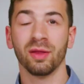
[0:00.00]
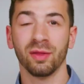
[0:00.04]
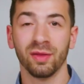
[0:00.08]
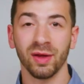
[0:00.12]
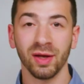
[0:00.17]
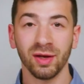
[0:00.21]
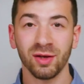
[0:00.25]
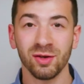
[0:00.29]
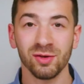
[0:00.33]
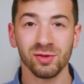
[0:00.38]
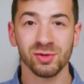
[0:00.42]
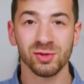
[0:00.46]

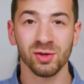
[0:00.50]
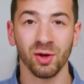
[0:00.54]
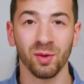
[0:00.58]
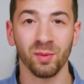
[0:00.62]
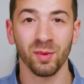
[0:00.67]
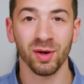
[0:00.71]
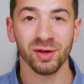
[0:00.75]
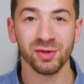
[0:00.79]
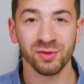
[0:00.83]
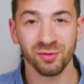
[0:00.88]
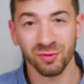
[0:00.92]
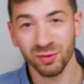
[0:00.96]
Thank you so
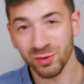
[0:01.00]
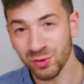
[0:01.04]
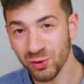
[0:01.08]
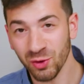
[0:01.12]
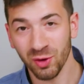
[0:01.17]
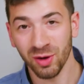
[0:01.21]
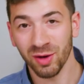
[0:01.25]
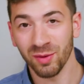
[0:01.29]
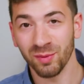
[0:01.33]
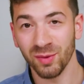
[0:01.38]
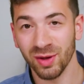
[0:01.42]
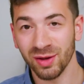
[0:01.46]
much for
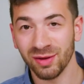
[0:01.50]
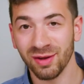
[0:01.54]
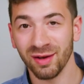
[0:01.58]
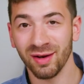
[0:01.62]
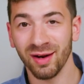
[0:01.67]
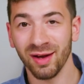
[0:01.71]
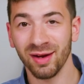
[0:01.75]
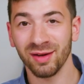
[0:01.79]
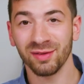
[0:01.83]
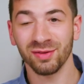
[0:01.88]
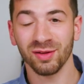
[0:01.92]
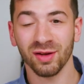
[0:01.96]
joining me
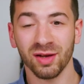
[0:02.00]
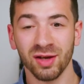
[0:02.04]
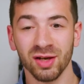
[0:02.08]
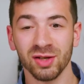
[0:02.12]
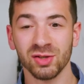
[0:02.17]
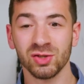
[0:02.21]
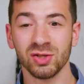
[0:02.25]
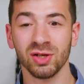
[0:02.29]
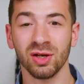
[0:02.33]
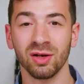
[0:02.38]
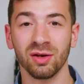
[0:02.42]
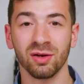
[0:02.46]
today in the
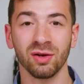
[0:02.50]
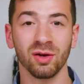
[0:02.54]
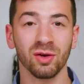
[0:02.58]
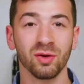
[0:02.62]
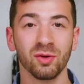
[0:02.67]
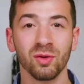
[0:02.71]
kitchen.